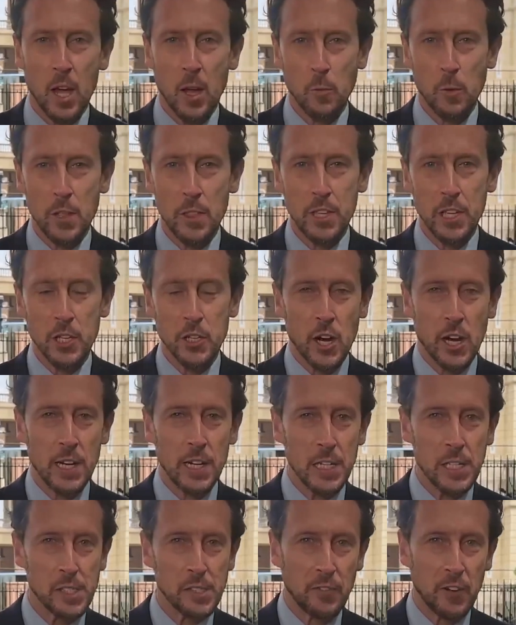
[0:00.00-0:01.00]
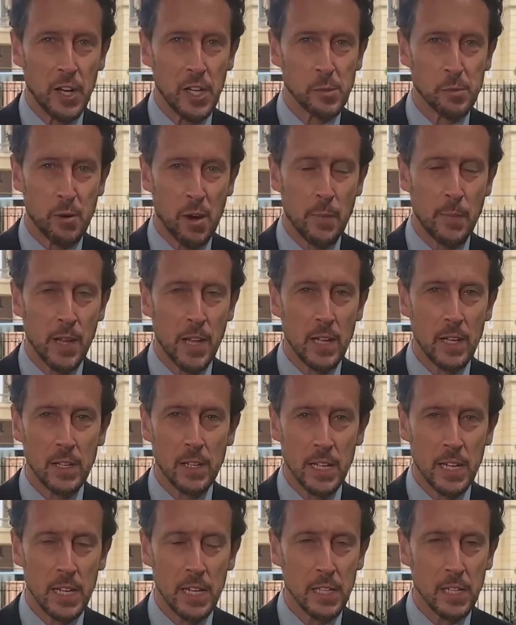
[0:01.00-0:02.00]
with the Chinese Vice Premier.
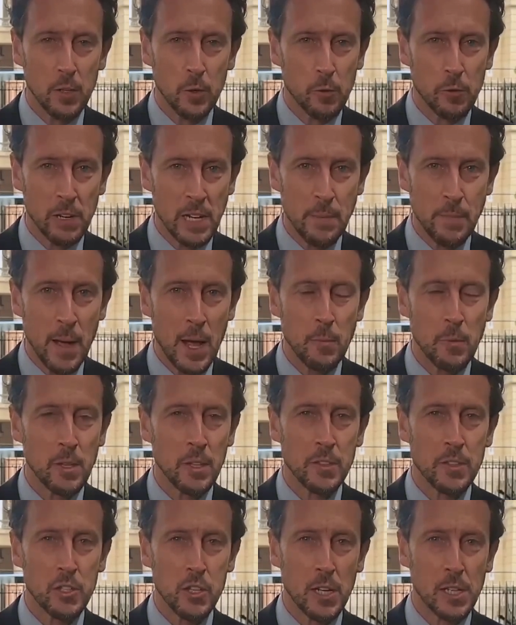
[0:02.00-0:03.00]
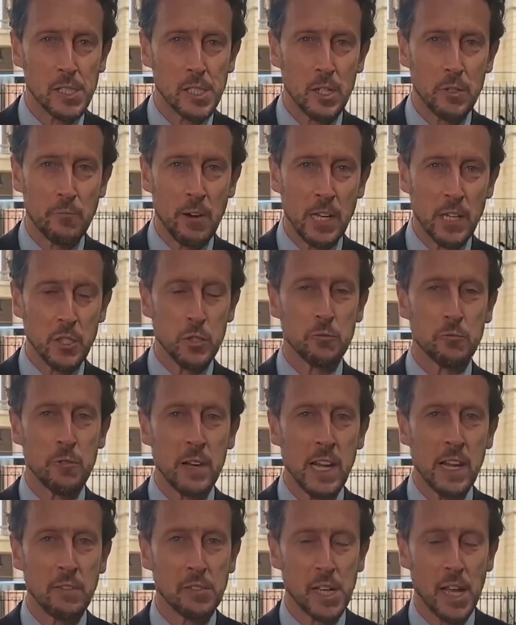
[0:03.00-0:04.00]
He already met with Chancellor Rachel
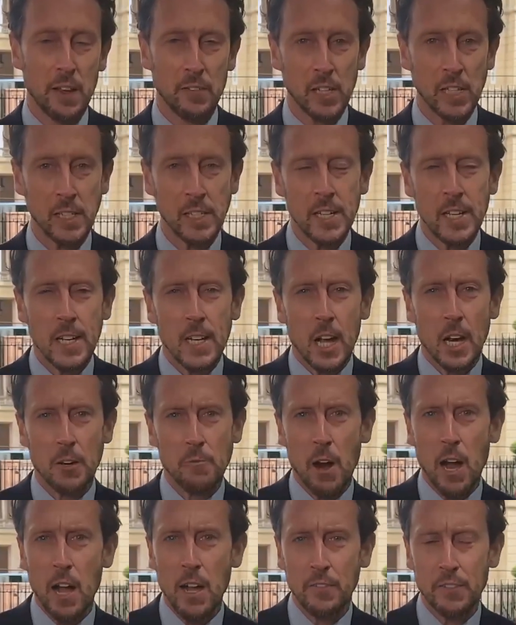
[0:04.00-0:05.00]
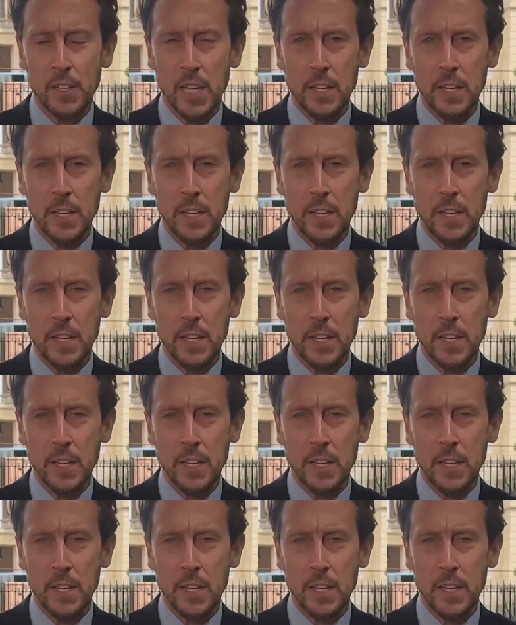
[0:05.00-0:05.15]
Reeves, having arrived